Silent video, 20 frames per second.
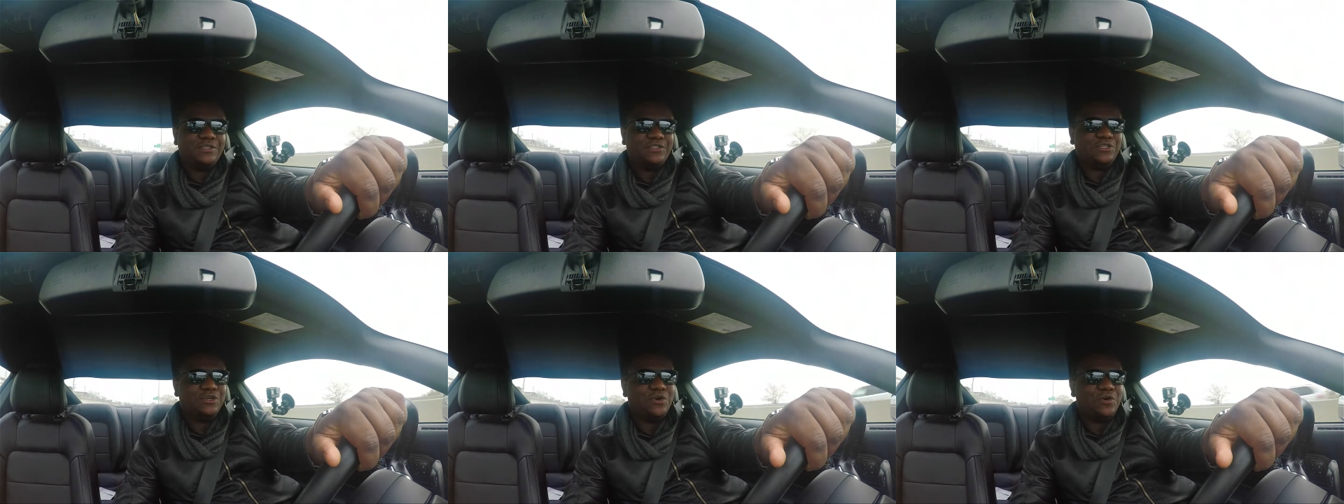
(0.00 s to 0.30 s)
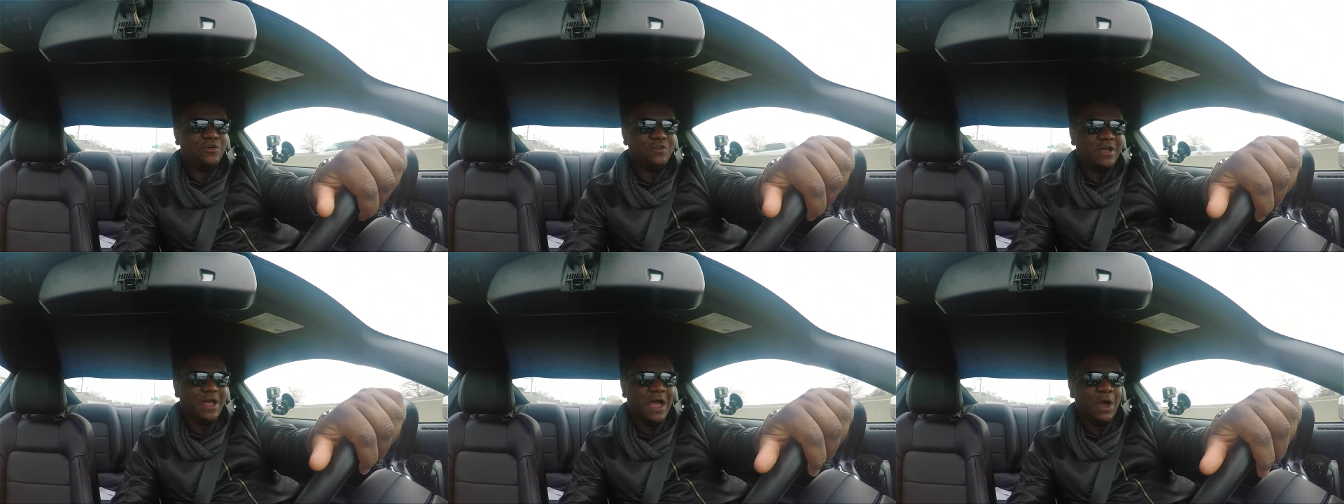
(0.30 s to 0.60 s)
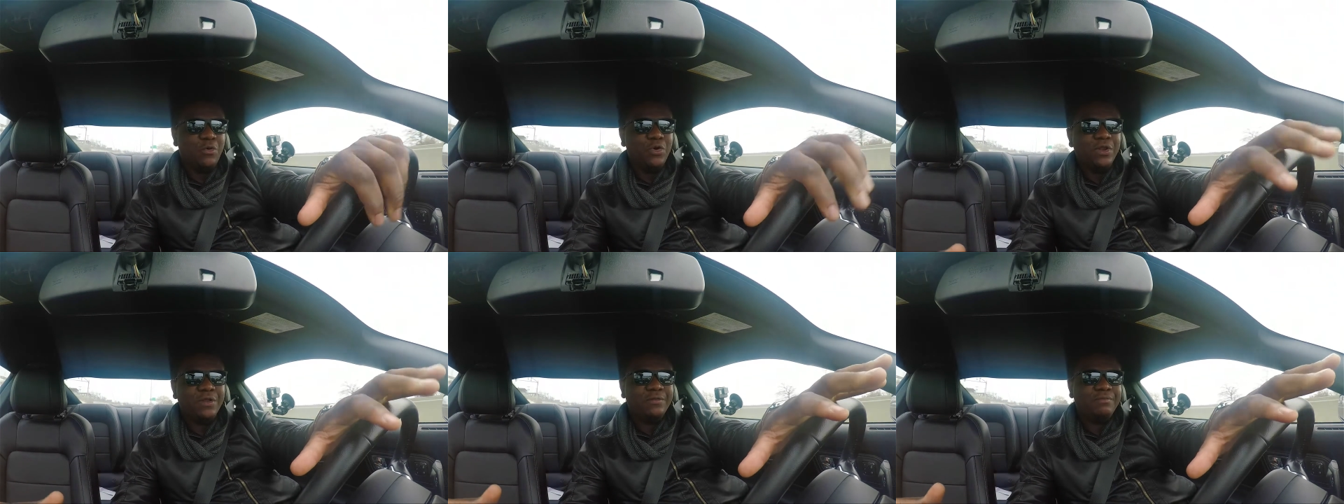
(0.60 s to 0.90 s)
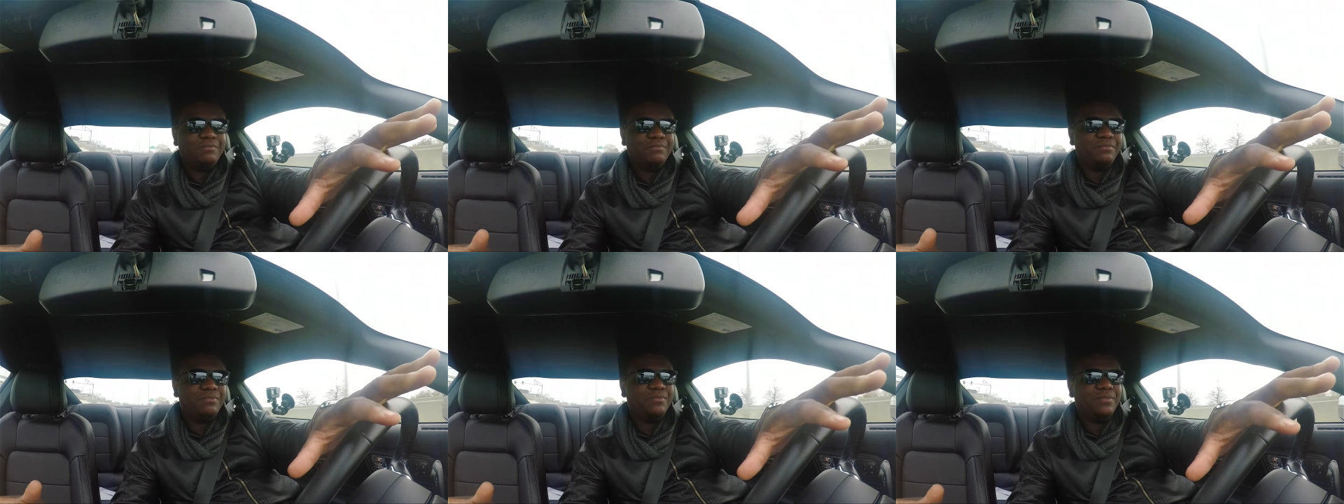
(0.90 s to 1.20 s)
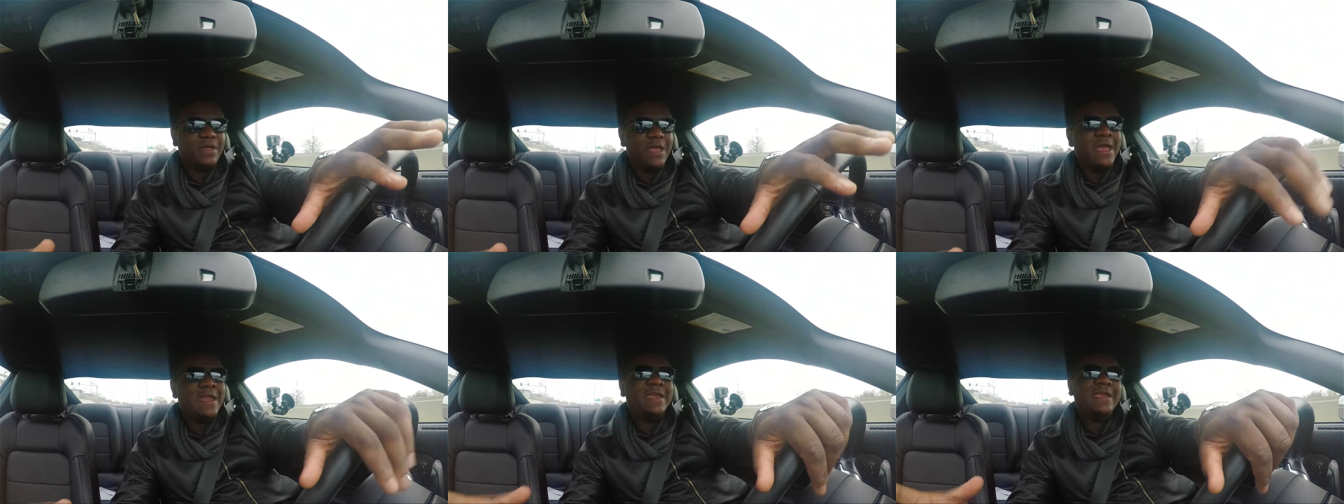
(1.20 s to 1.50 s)
So I will
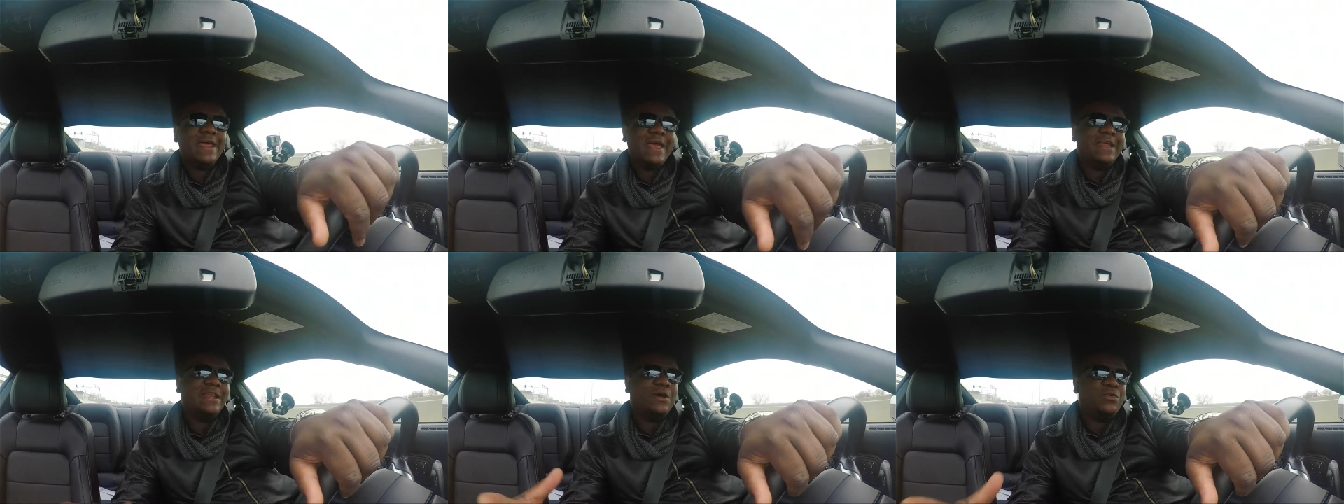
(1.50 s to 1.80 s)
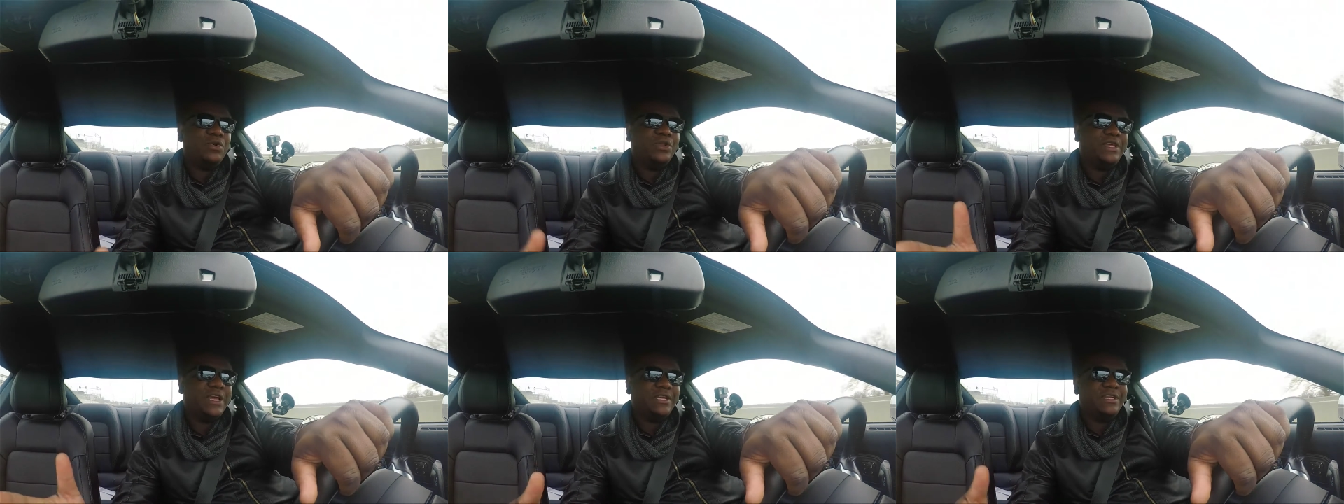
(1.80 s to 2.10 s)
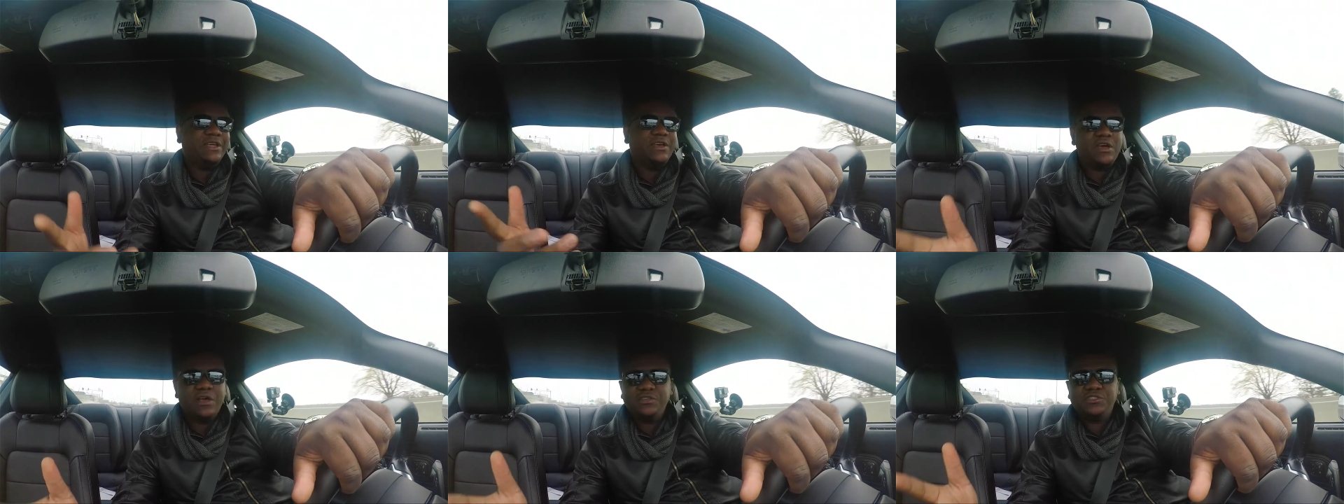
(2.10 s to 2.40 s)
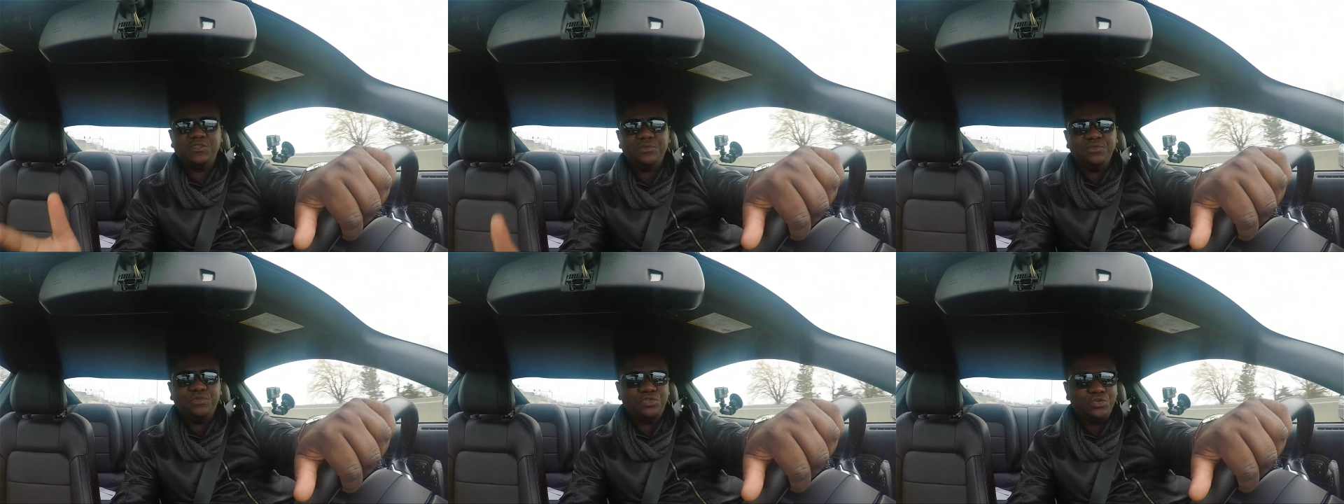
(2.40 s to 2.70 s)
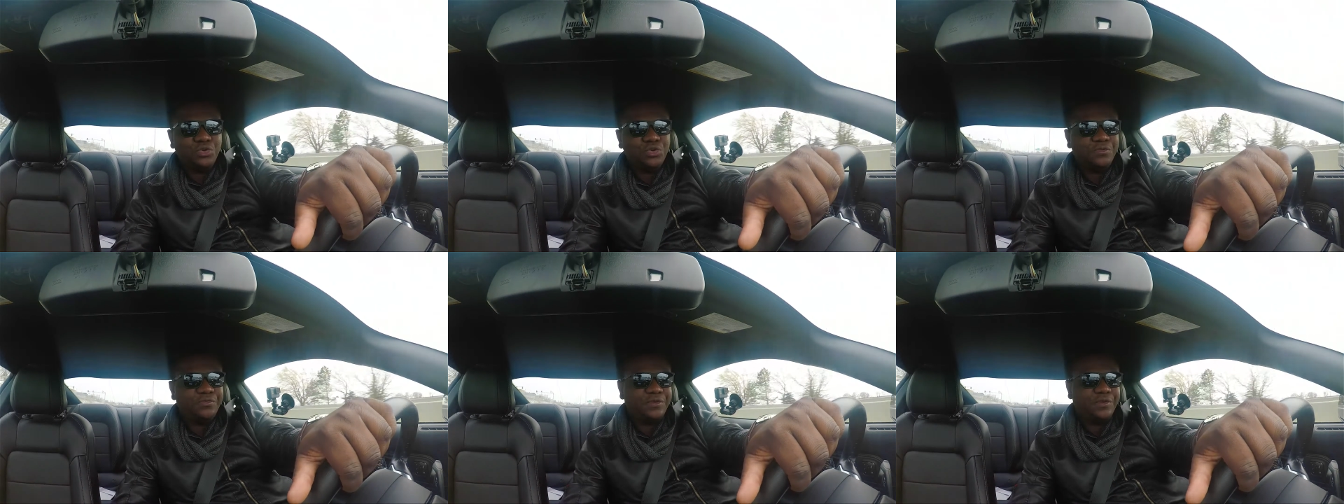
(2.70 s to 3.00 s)
get a custom
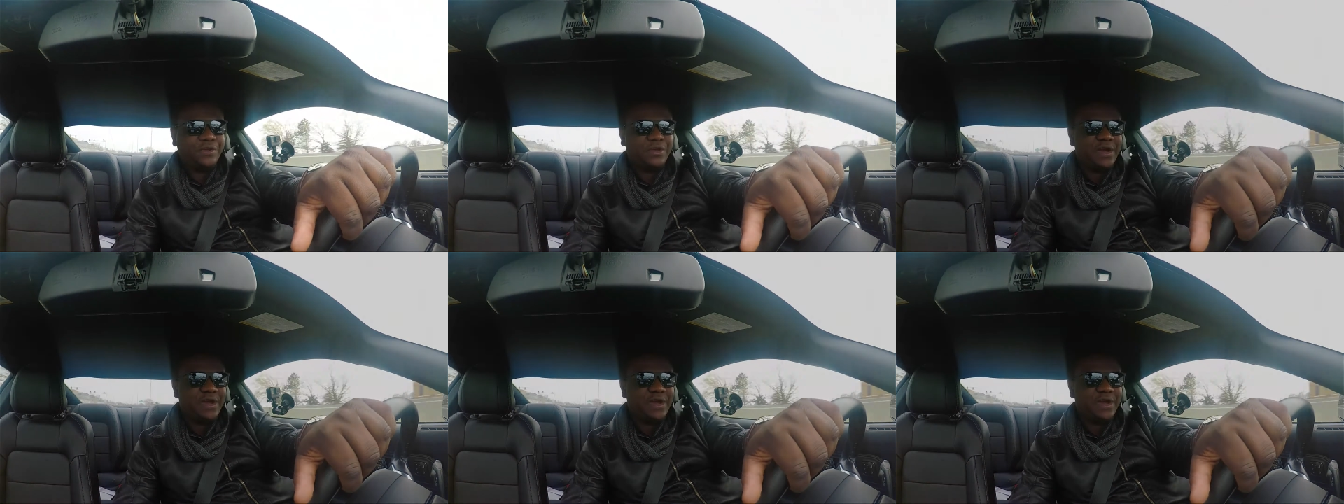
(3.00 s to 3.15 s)
tune for the